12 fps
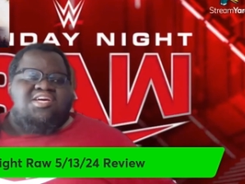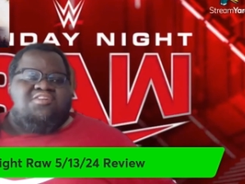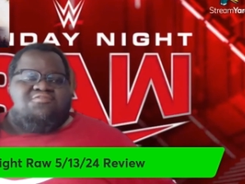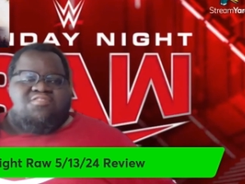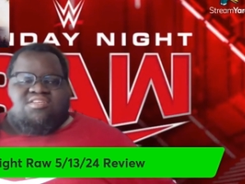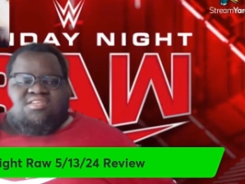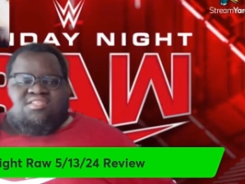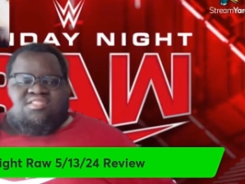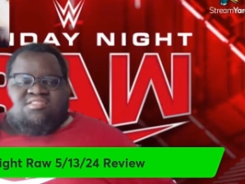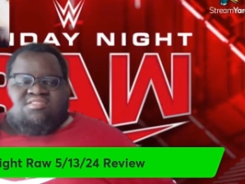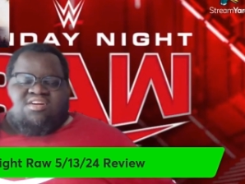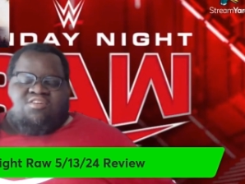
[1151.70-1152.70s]
for
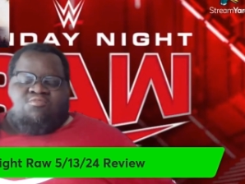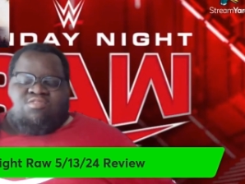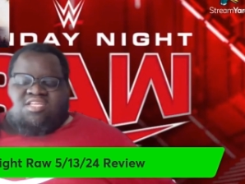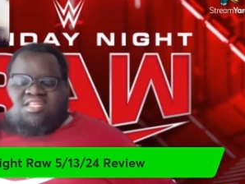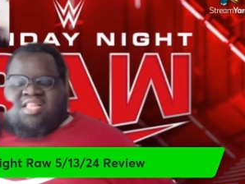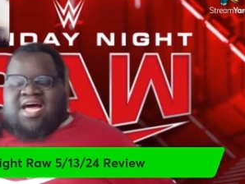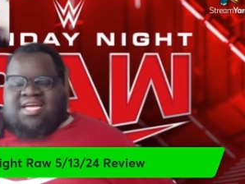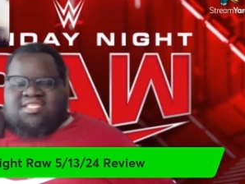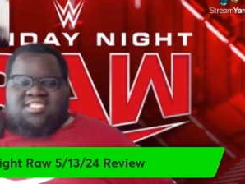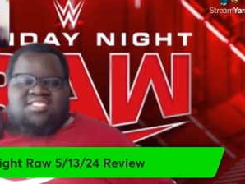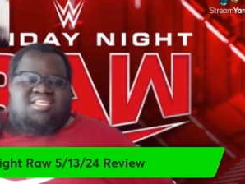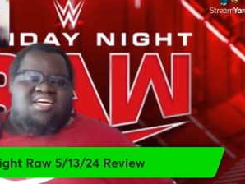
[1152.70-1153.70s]
with the
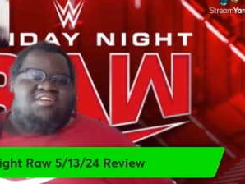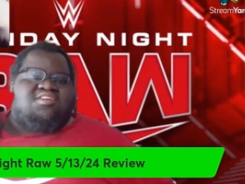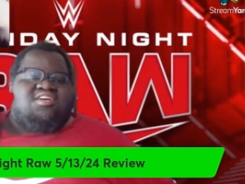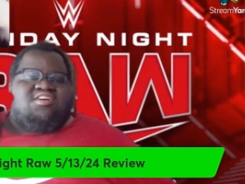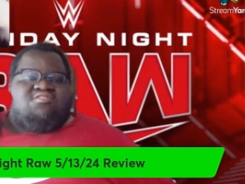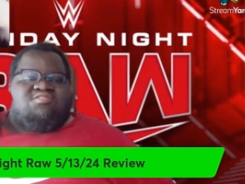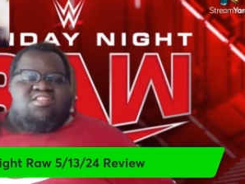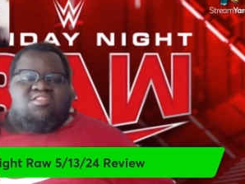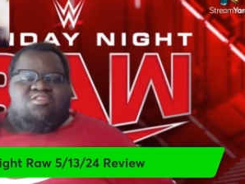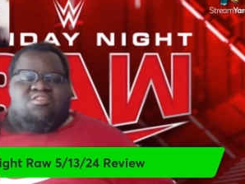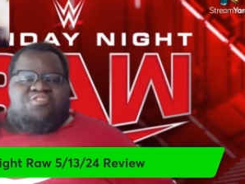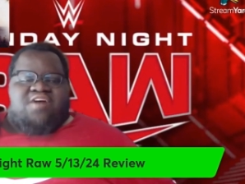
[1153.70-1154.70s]
lights and stuff, the
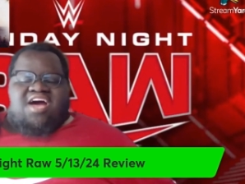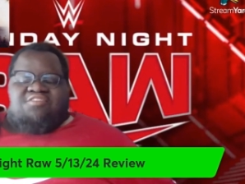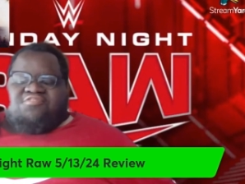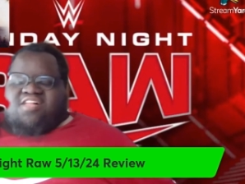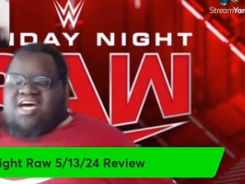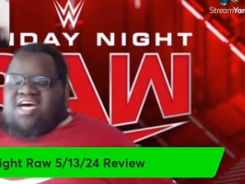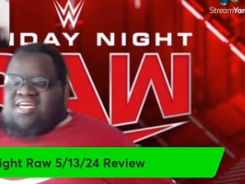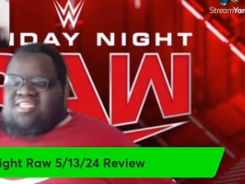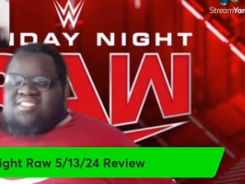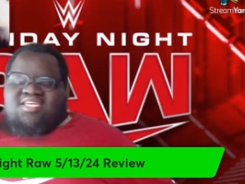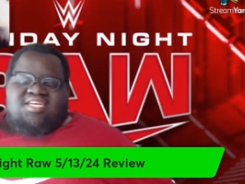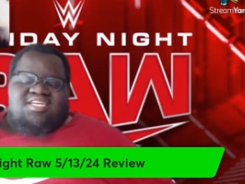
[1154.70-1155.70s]
little
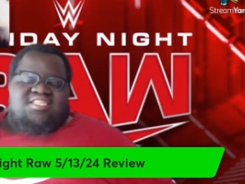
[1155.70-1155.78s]
fireflies.